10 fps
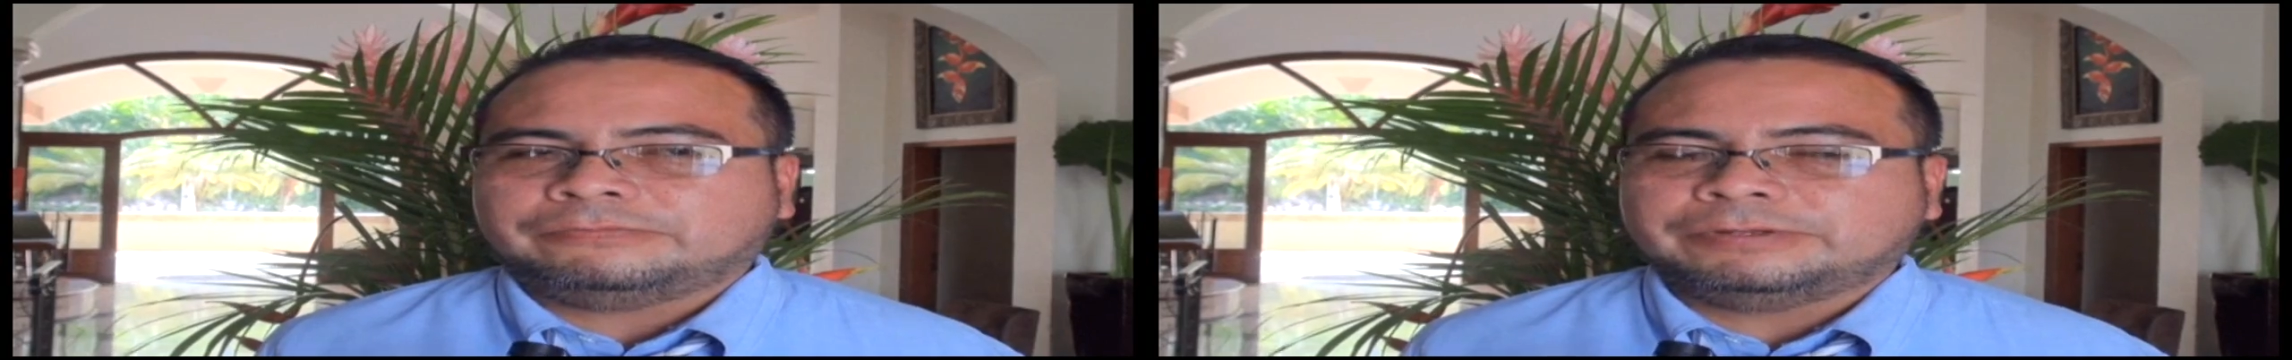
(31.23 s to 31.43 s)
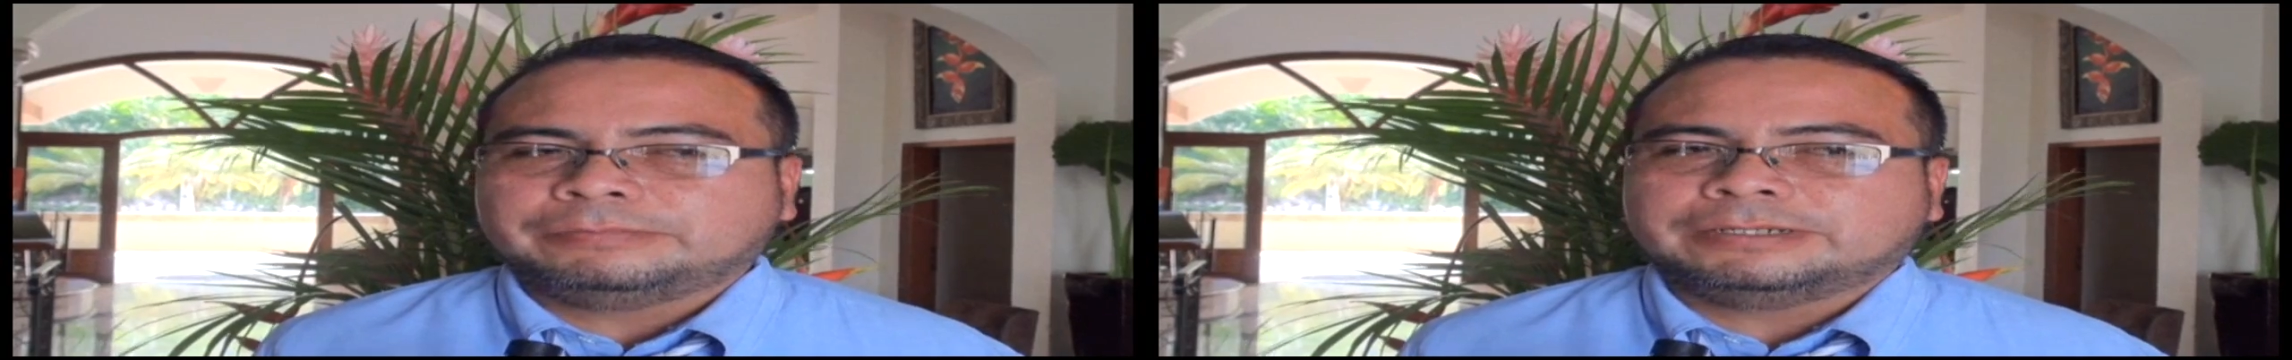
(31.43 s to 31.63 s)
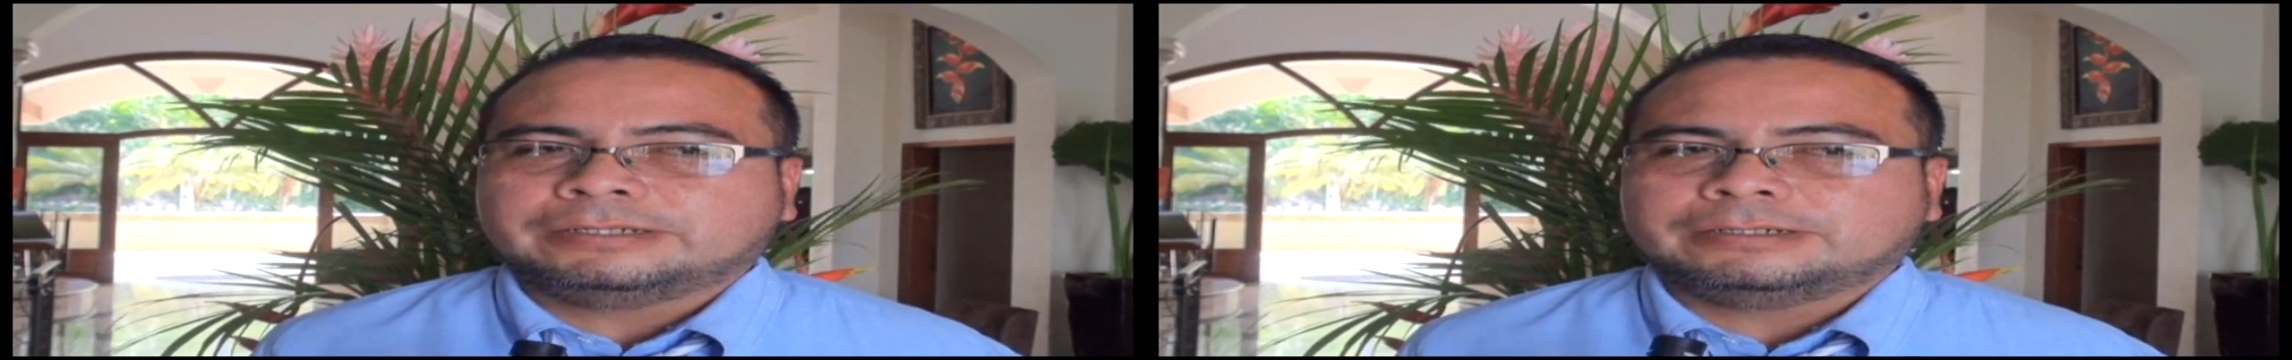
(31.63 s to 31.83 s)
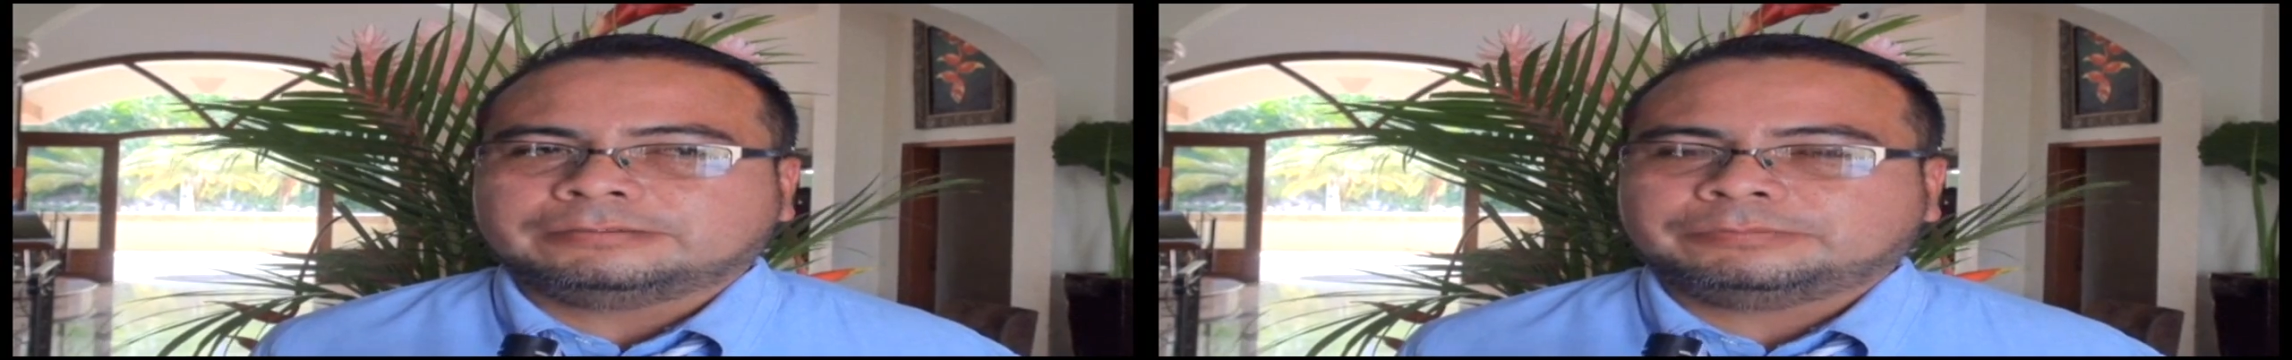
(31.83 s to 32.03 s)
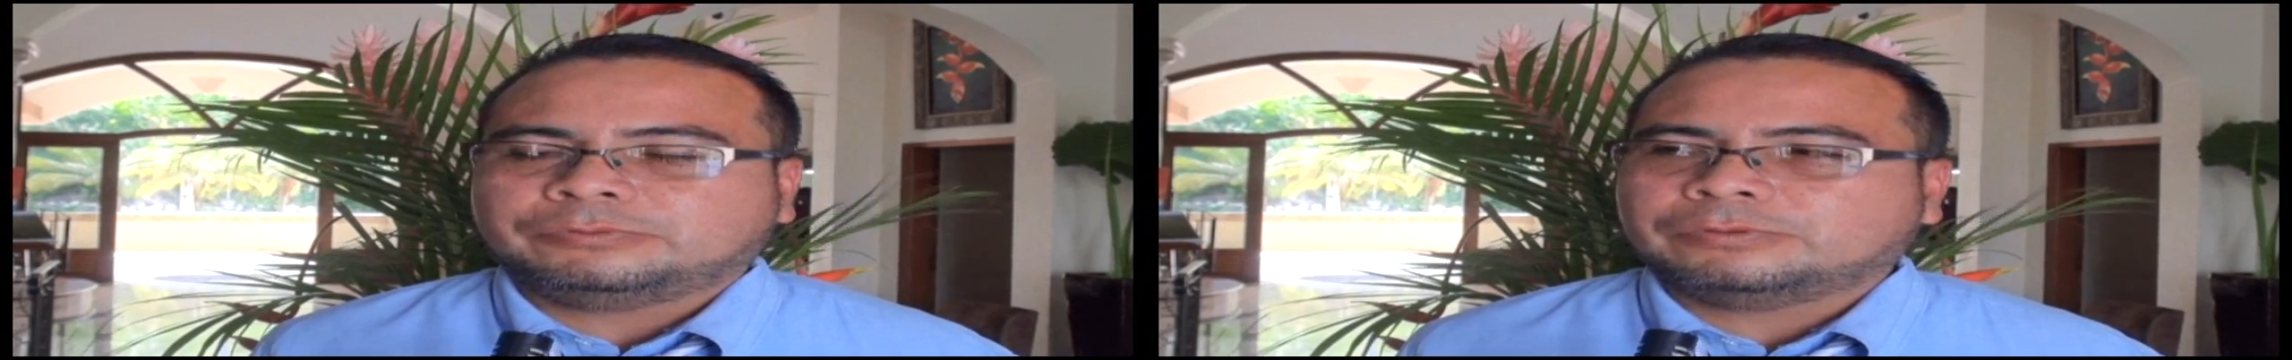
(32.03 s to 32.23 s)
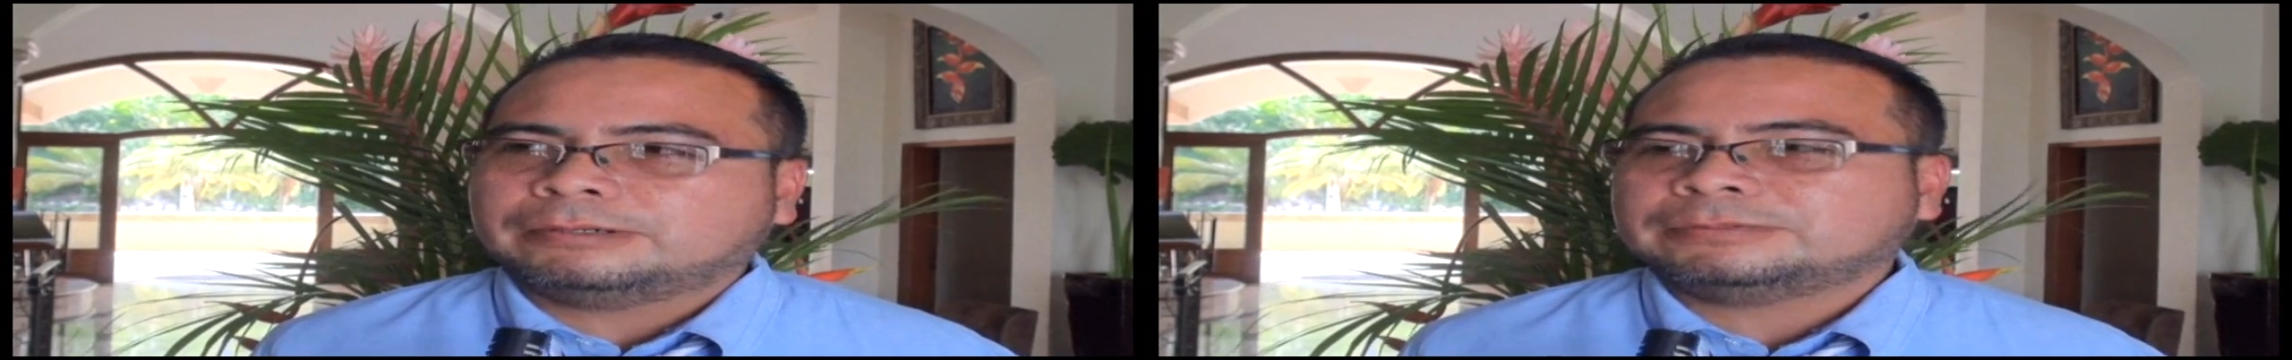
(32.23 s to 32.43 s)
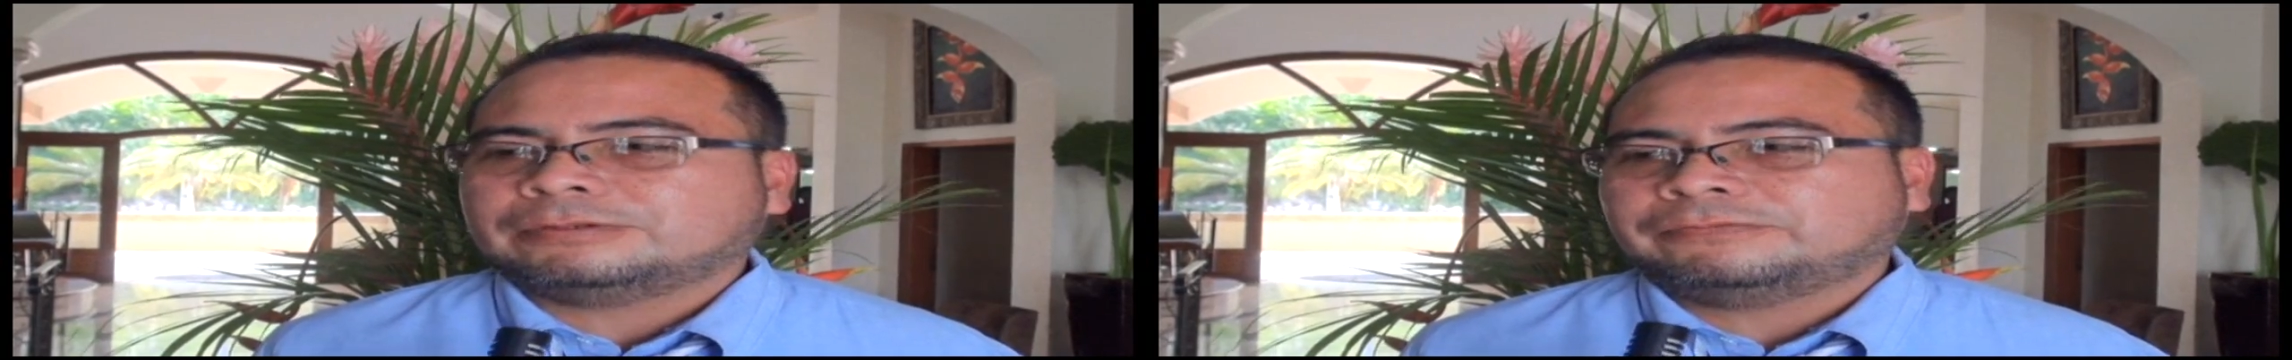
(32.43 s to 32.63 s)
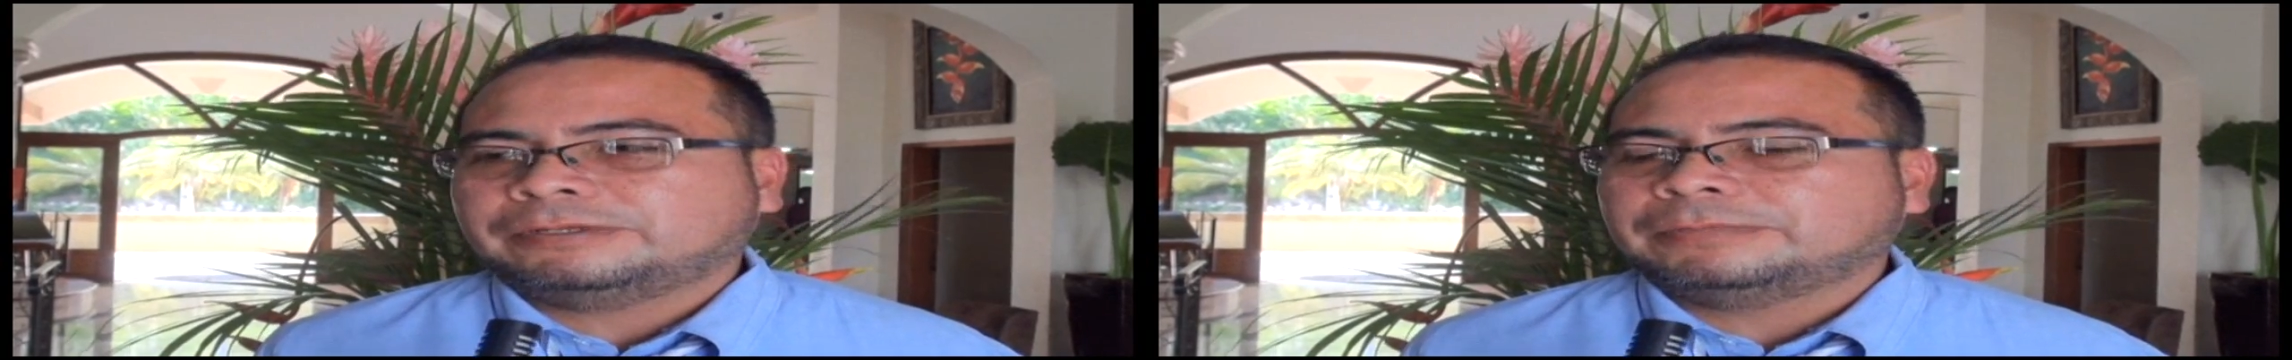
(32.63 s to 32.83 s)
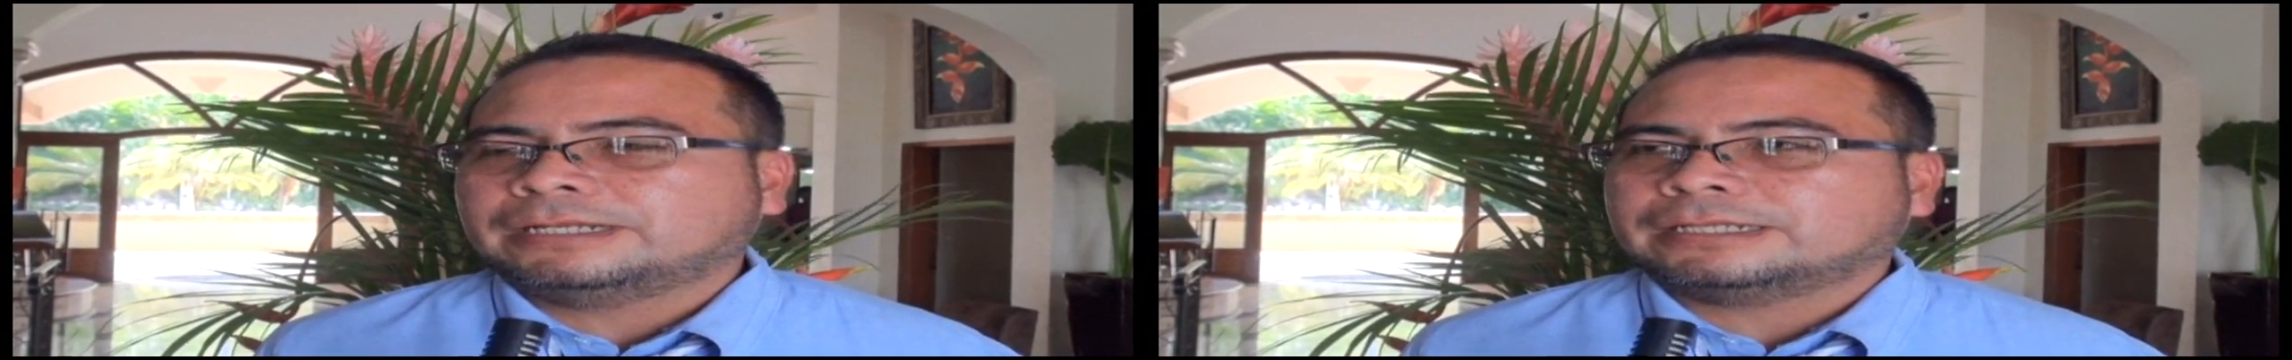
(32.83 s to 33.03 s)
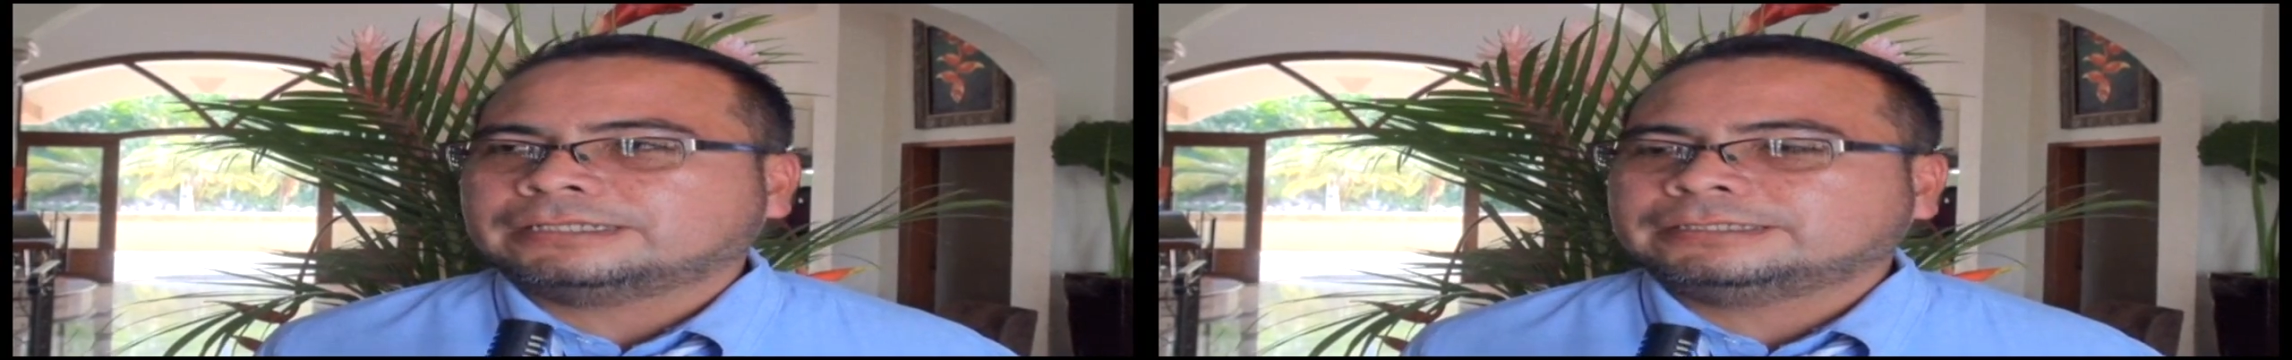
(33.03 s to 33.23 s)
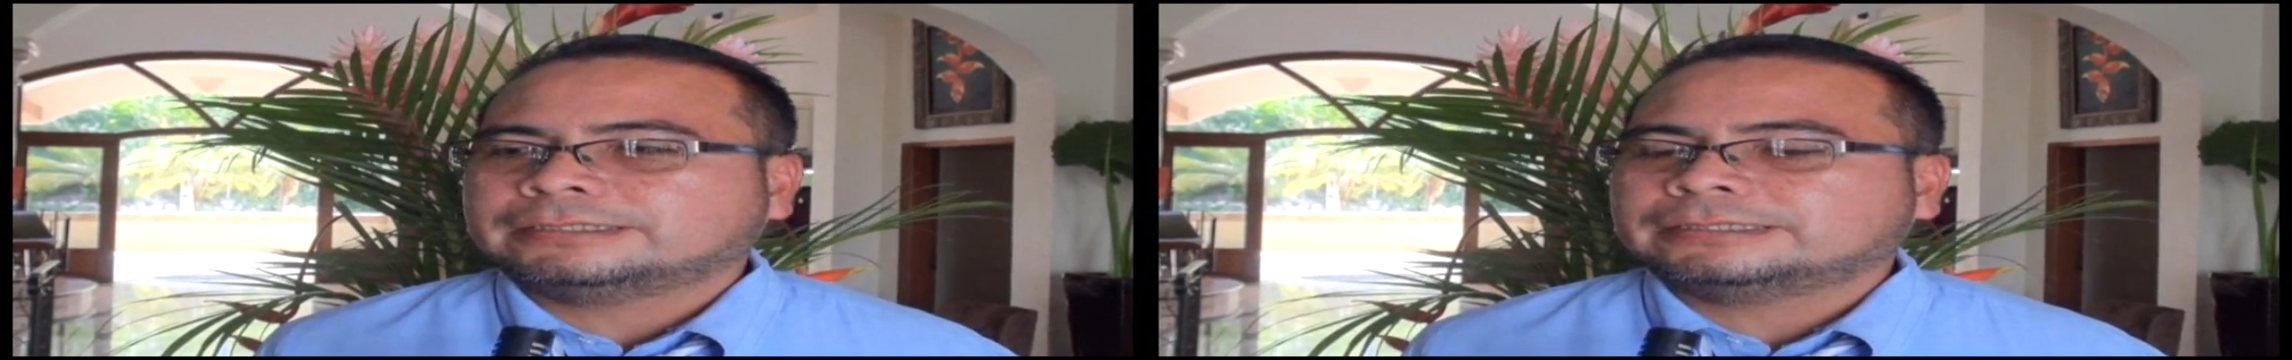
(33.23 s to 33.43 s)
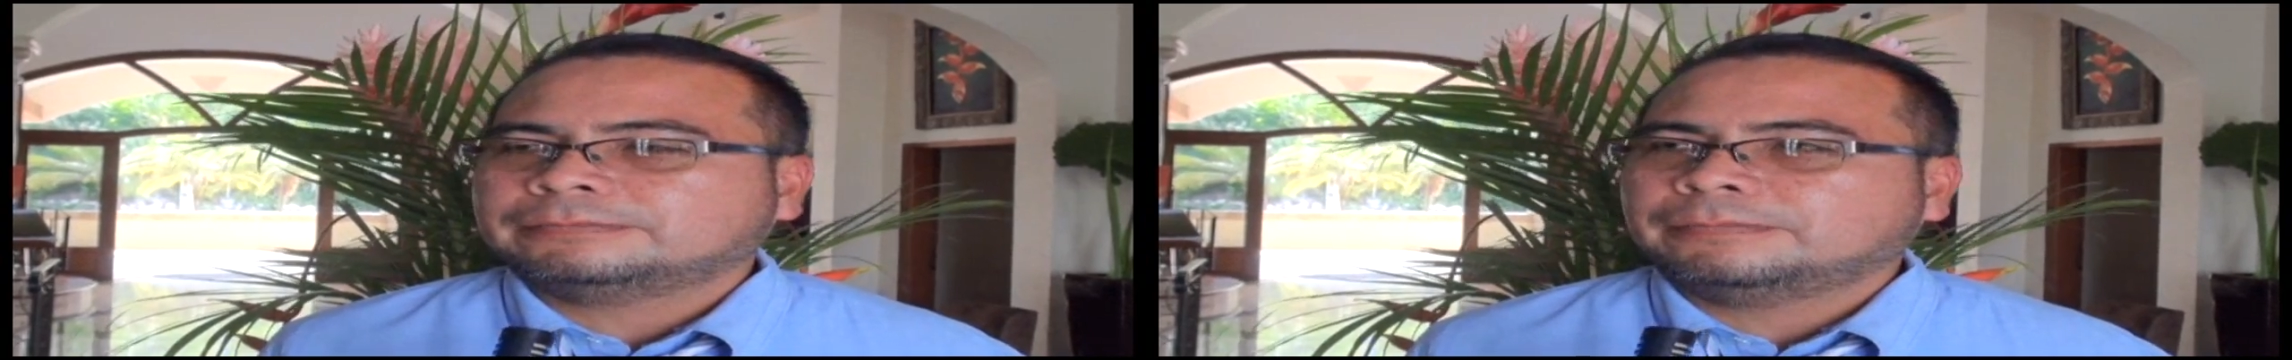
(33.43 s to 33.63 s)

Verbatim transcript: female programs or female athletes.